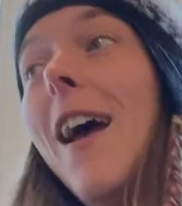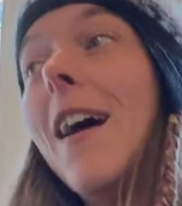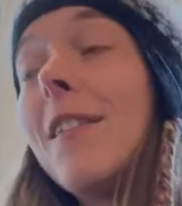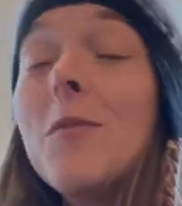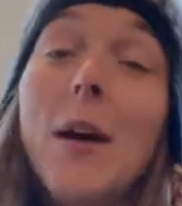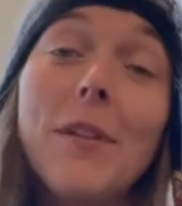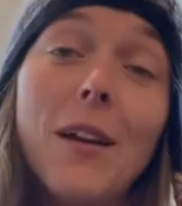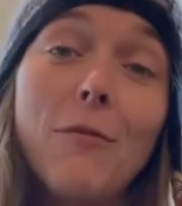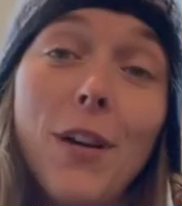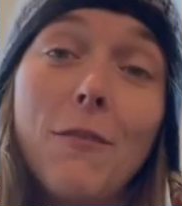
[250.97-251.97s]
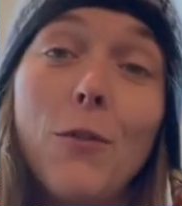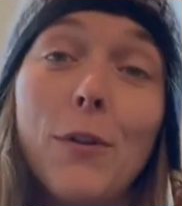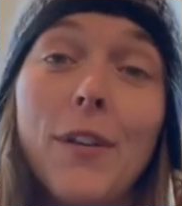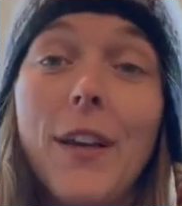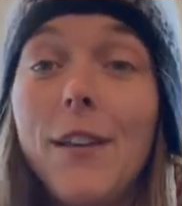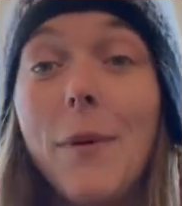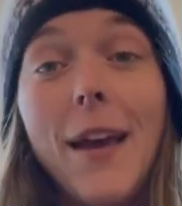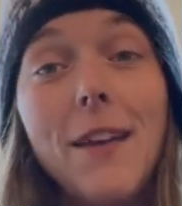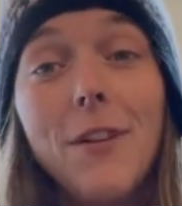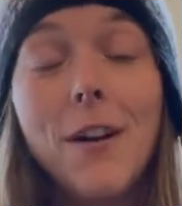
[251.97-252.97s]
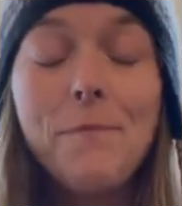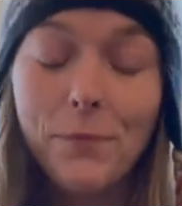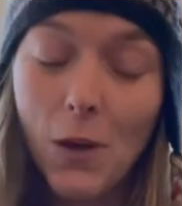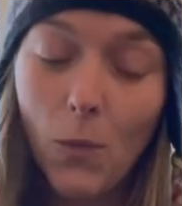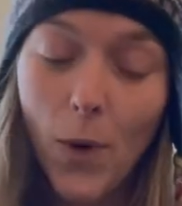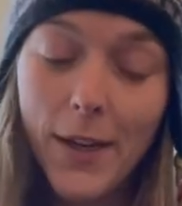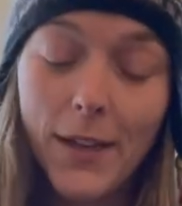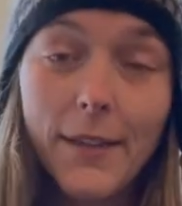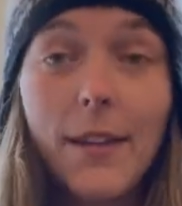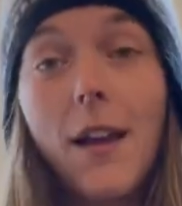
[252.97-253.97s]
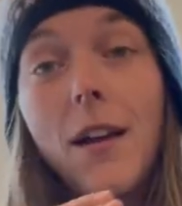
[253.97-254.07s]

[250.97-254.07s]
Sometimes I'm reinforcing his behavior when it's